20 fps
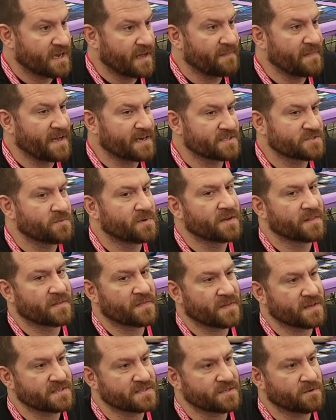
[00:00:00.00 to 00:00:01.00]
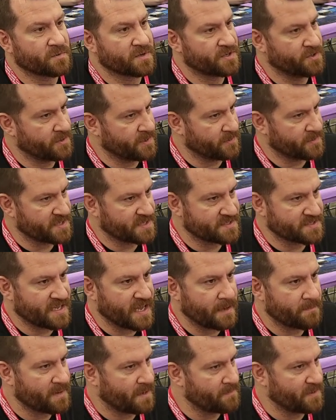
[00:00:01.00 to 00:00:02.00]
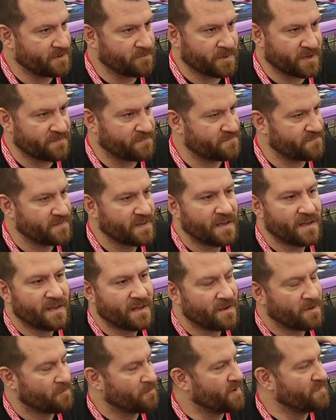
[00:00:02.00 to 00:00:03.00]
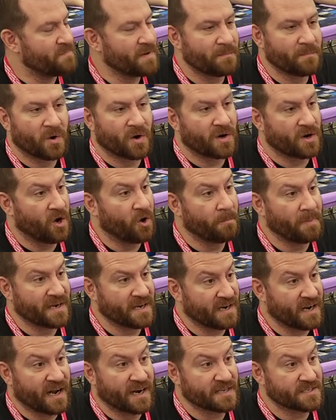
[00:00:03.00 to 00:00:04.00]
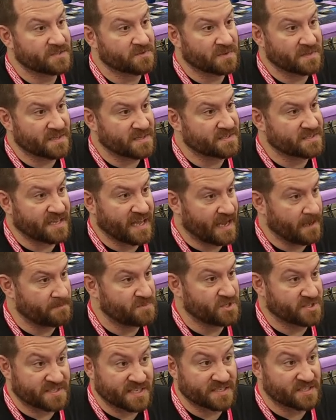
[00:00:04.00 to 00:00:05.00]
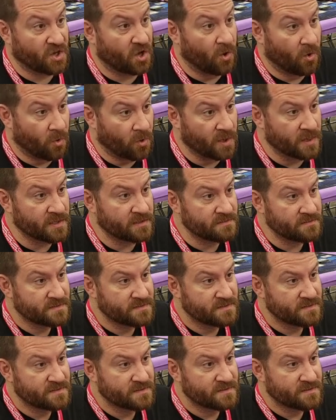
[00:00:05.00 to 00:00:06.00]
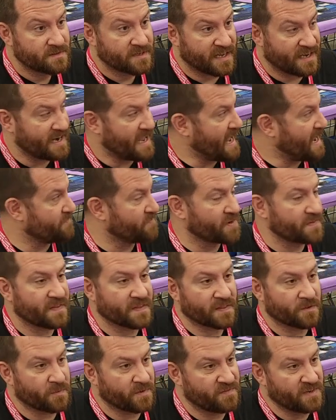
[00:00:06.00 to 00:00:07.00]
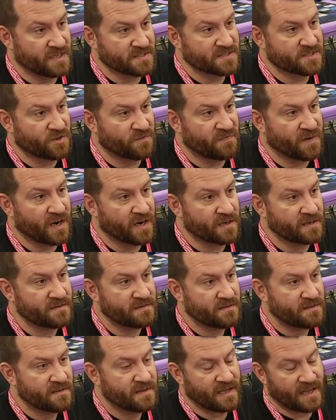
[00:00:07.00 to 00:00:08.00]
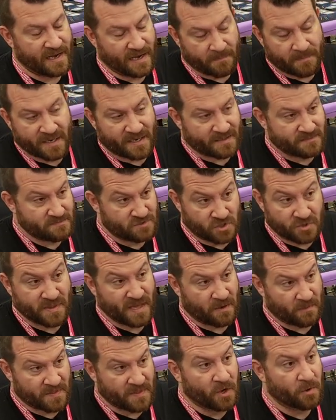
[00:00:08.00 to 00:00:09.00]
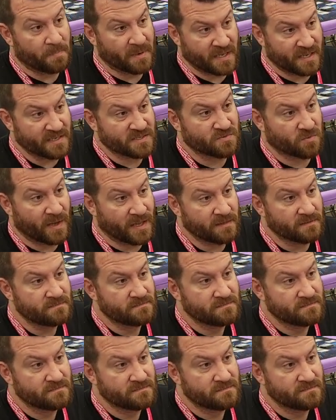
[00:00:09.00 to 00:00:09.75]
And that is one of the things that we're doing with this game. I mean, we've been more open and honest with this game just as a whole in everything that we've done so far. And I'm going to do that with OP as well.